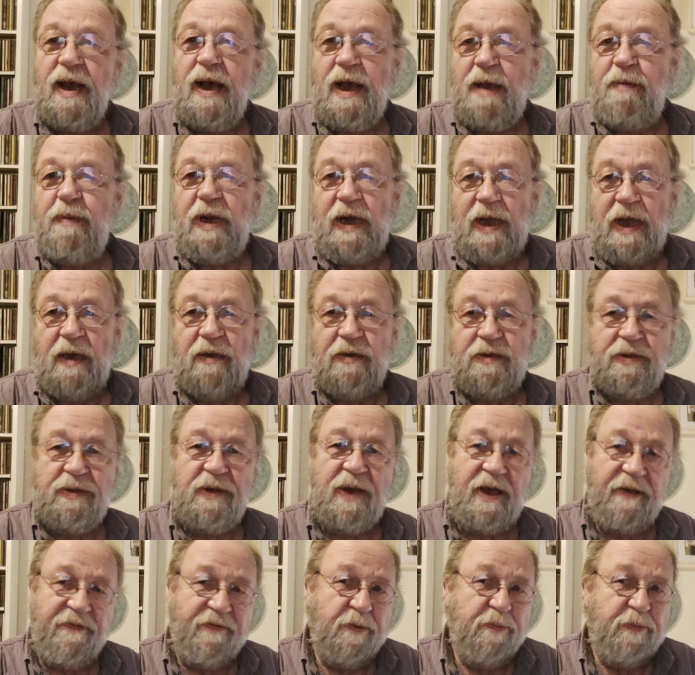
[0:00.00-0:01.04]
I'm allowed to
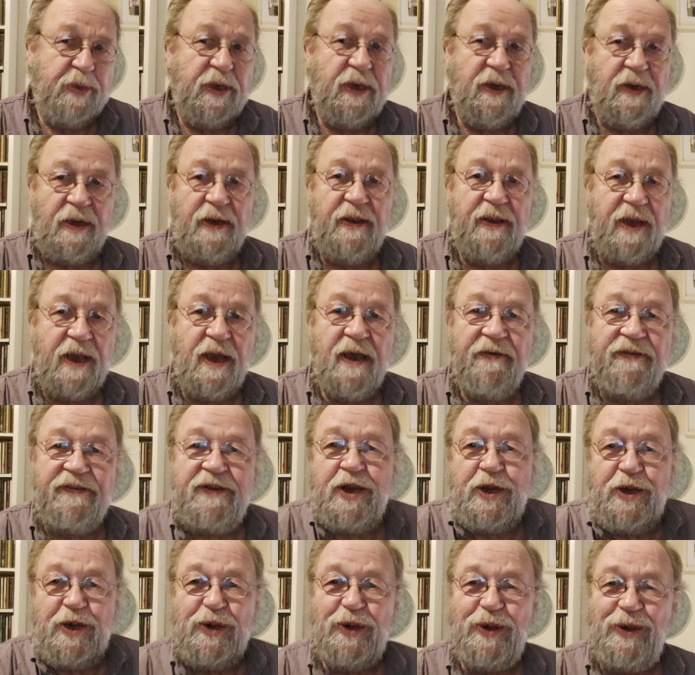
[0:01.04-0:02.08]
have a beer in the
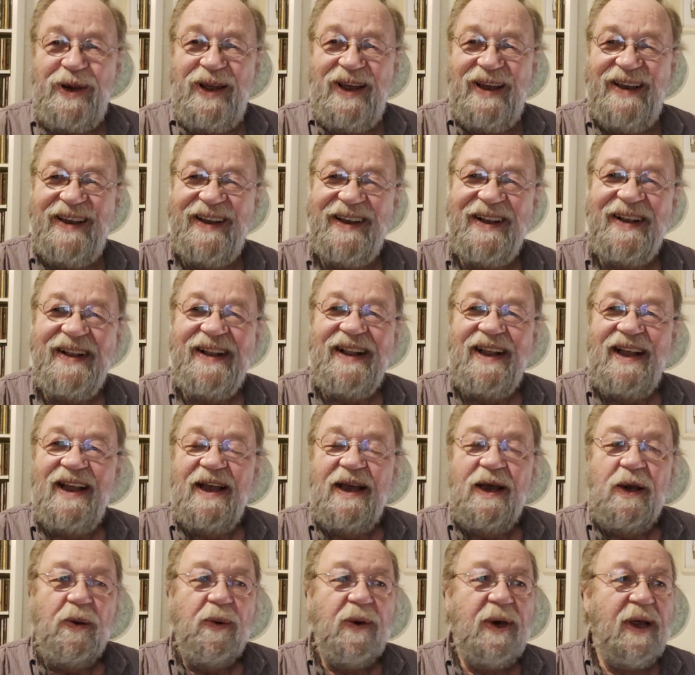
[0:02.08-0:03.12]
afternoon.
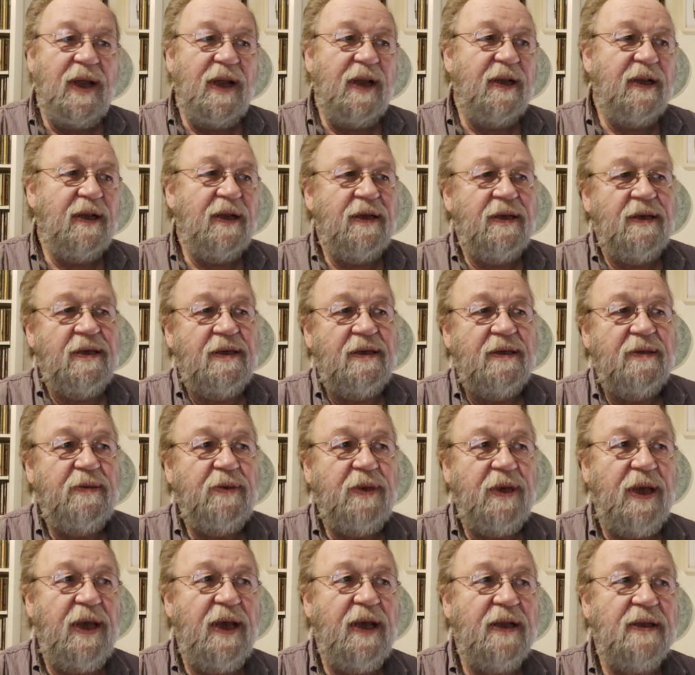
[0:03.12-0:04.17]
Well,
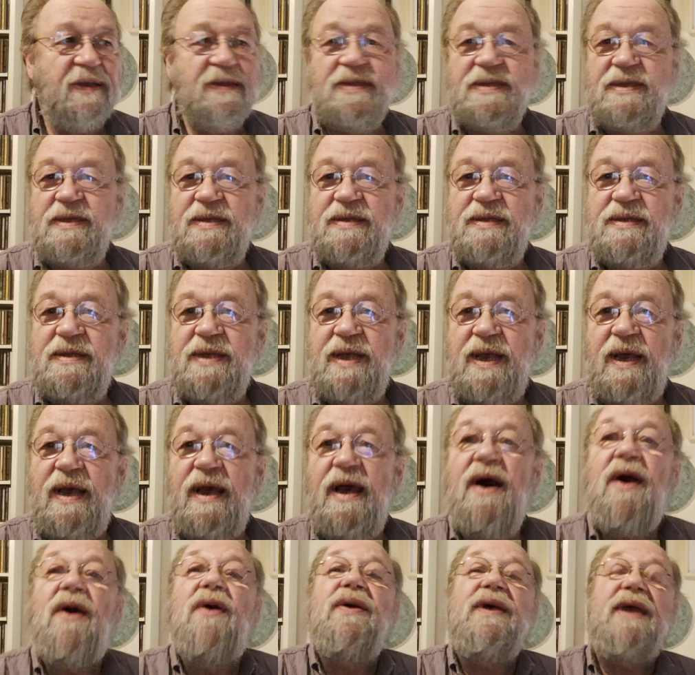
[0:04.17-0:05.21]
what else is there?
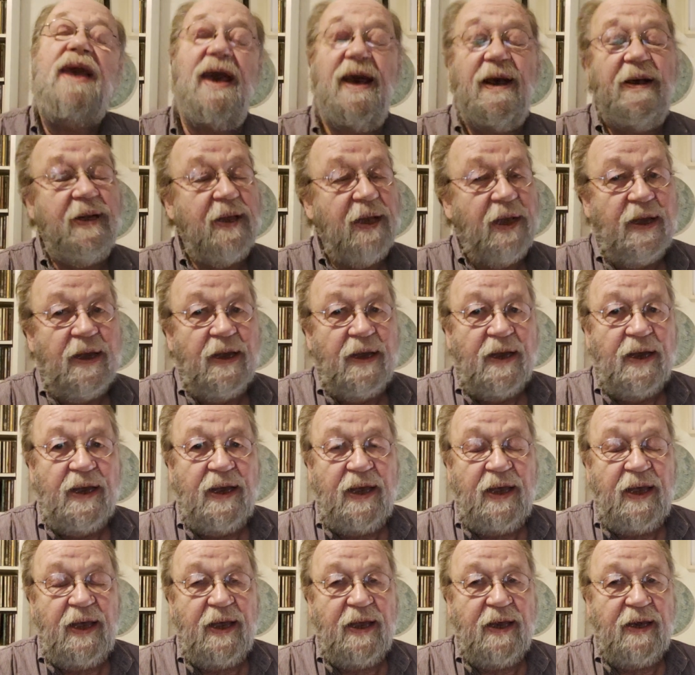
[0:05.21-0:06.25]
Oh yeah,
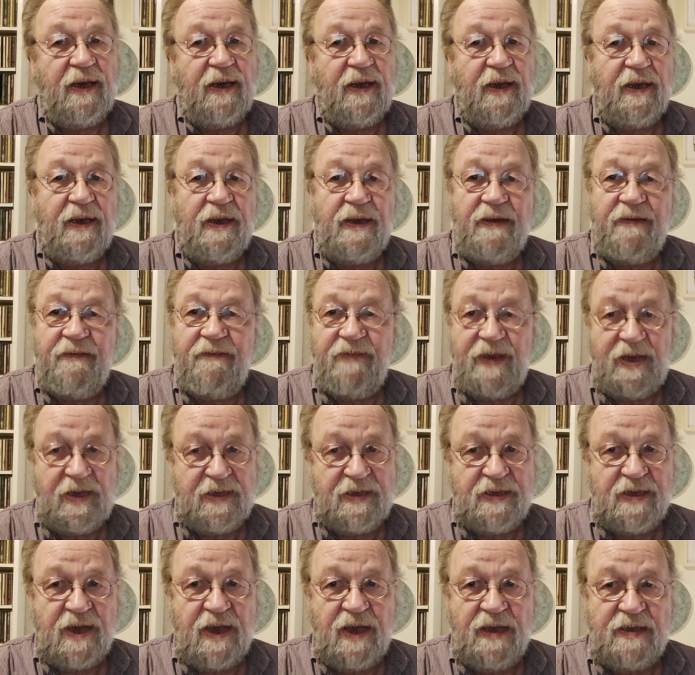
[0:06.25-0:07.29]
and
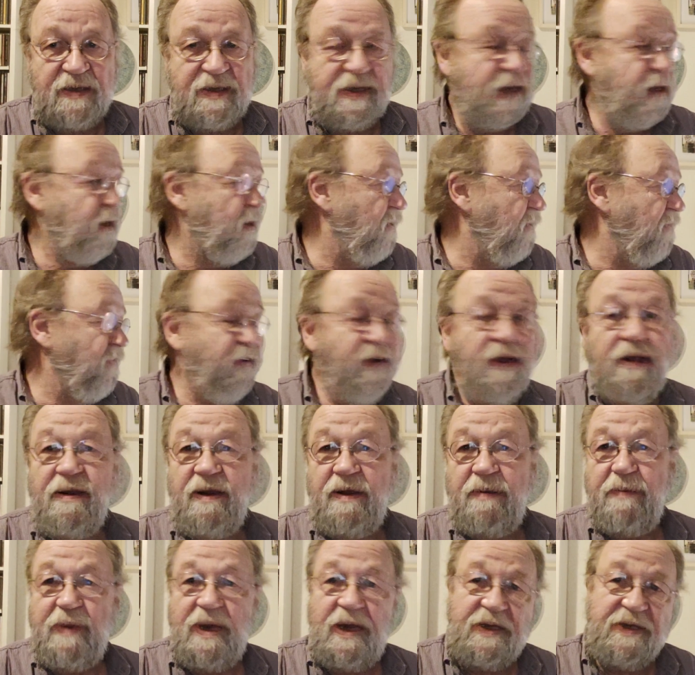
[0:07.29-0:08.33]
Wes, I thank you
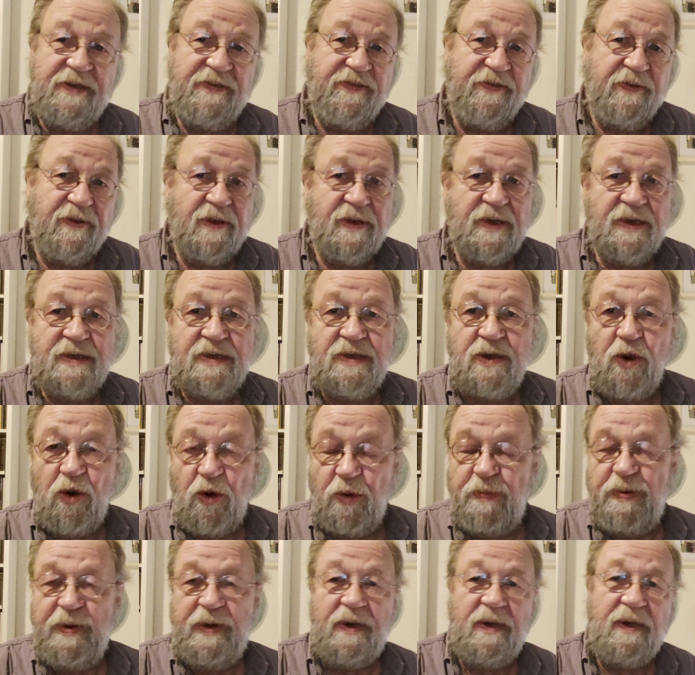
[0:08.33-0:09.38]
very much for this
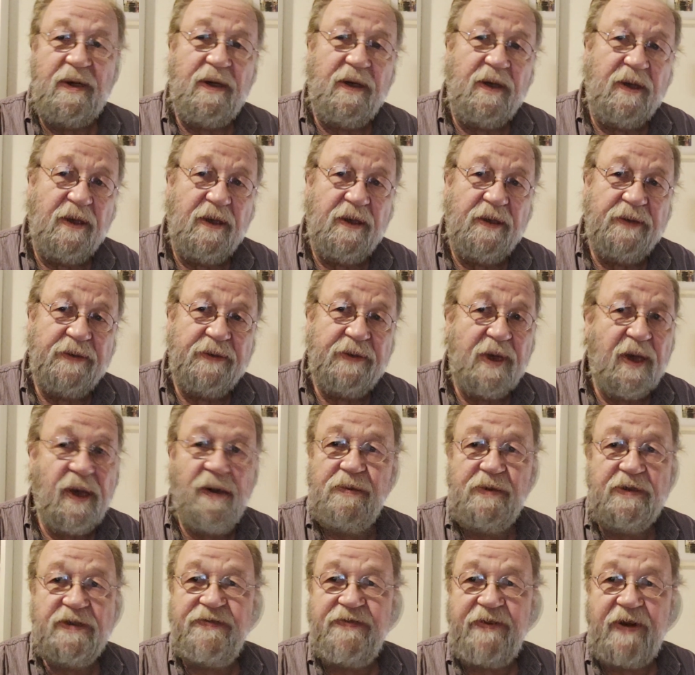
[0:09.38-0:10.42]
opener, and I
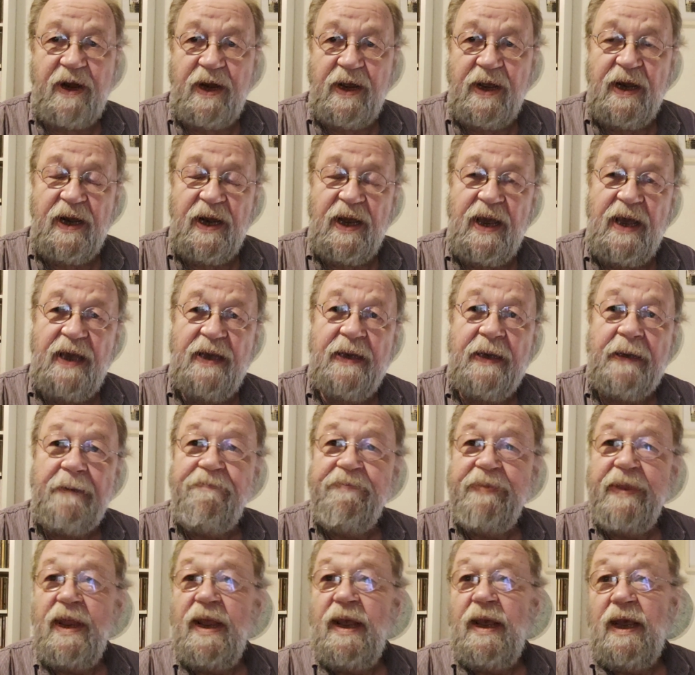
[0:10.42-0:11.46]
was very glad.
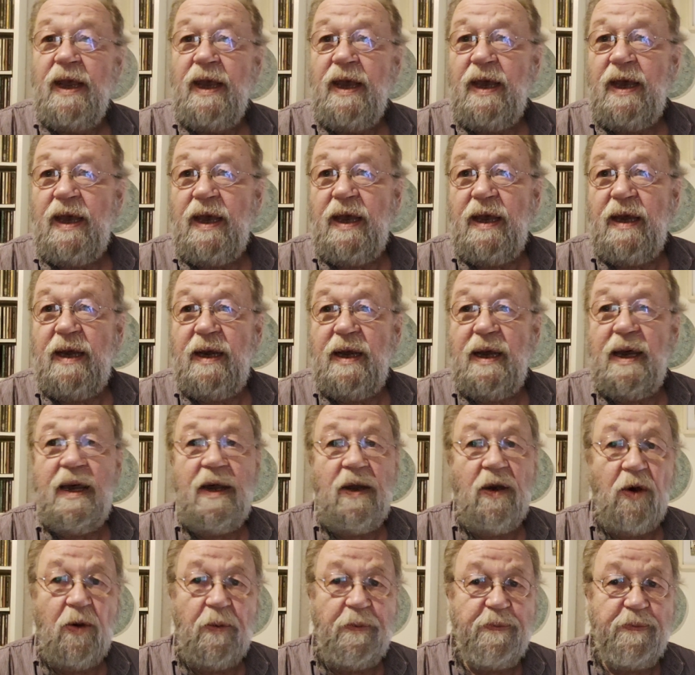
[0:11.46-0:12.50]
And I
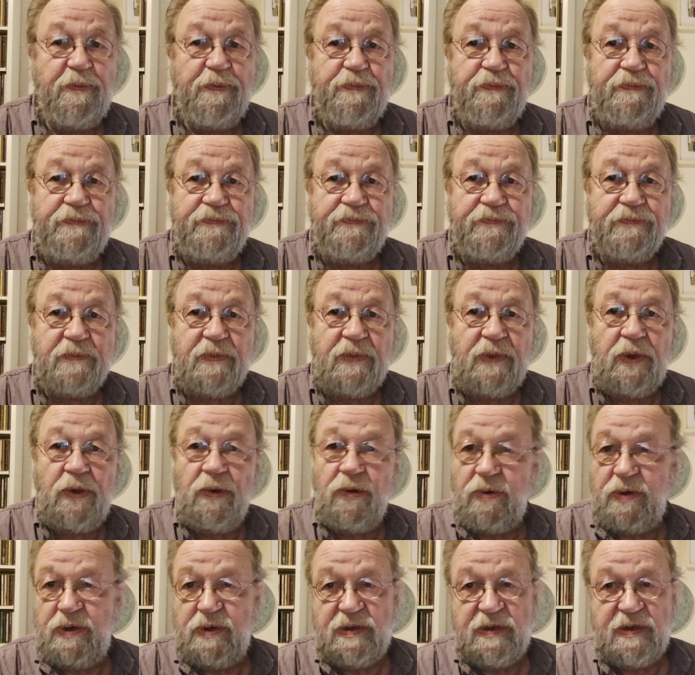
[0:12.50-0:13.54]
hope you
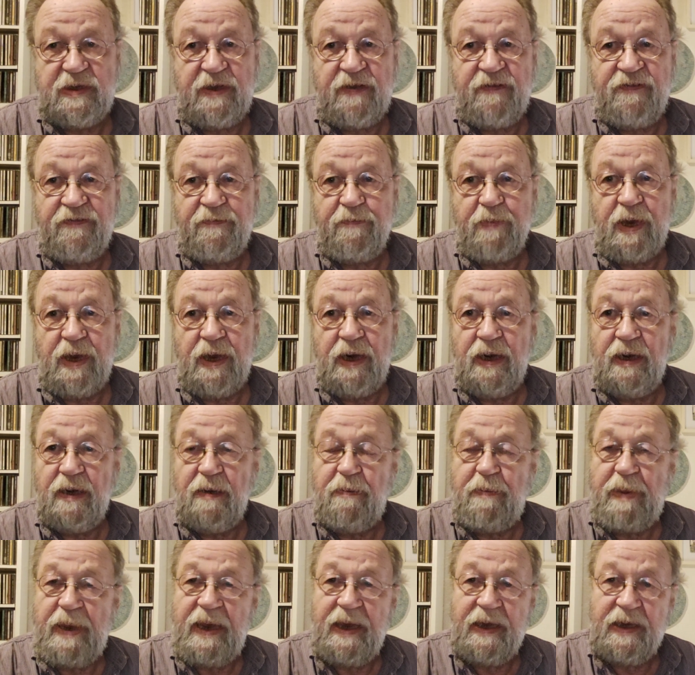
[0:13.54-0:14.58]
received my little
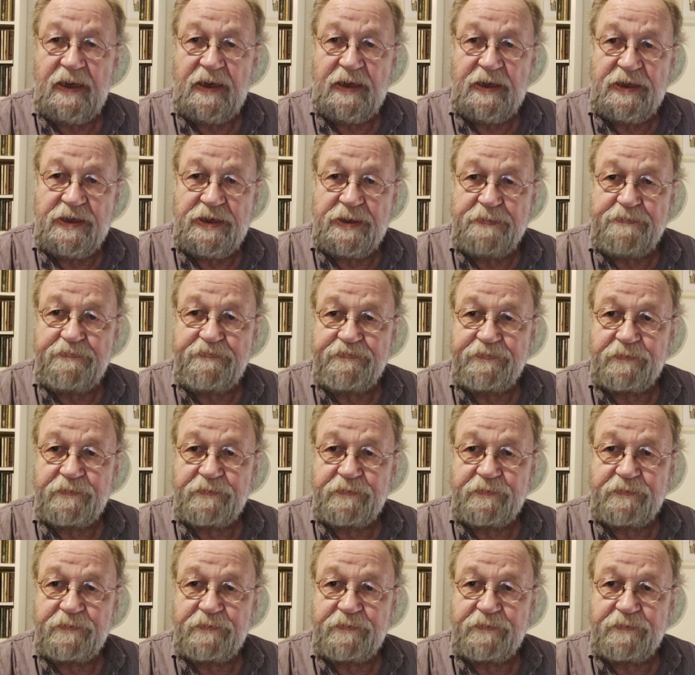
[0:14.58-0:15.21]
package.